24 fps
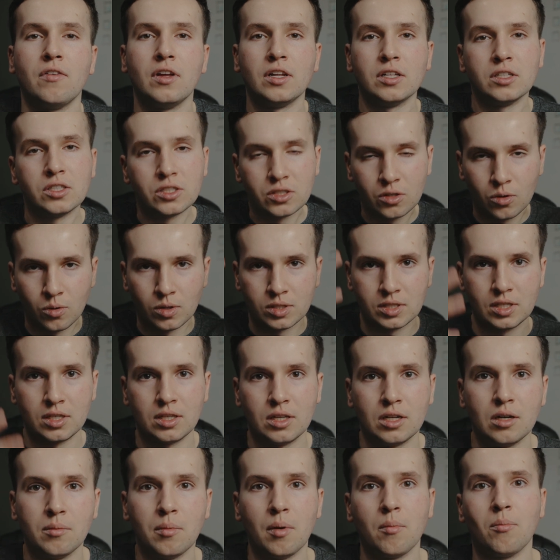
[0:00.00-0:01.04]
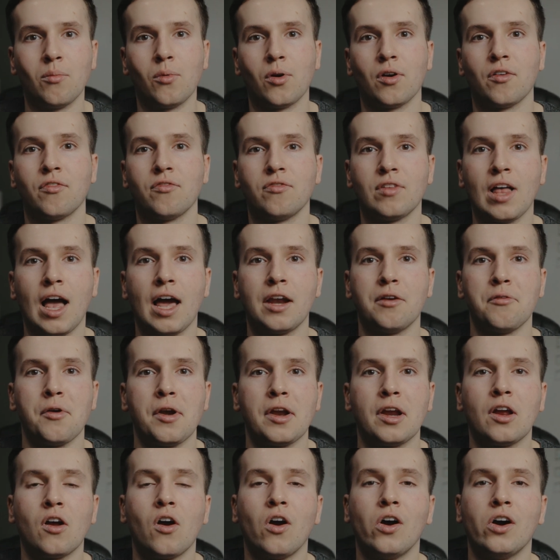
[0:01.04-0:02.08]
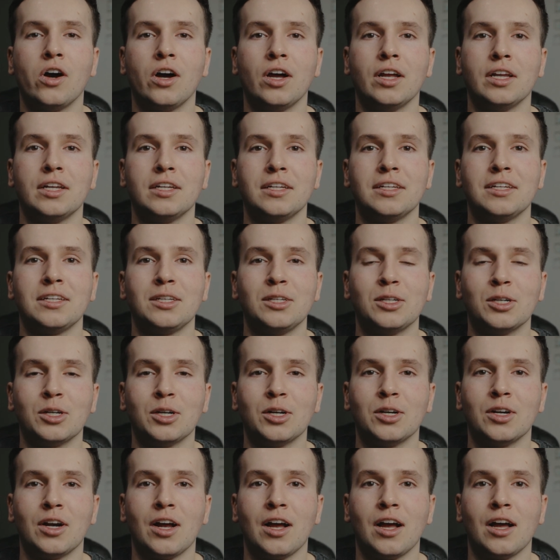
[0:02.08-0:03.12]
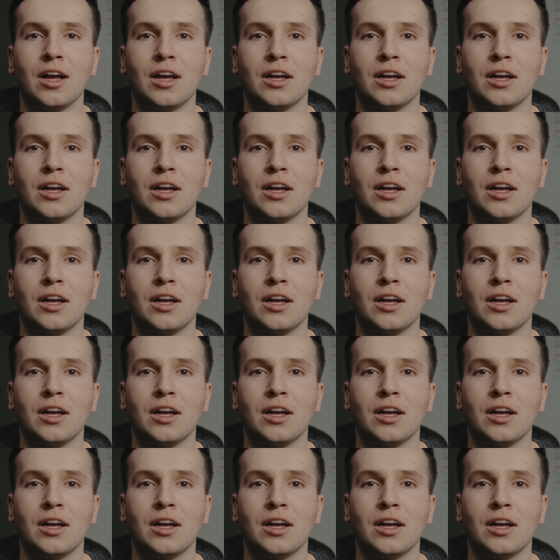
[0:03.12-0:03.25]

it so it's a little bit more flattering on your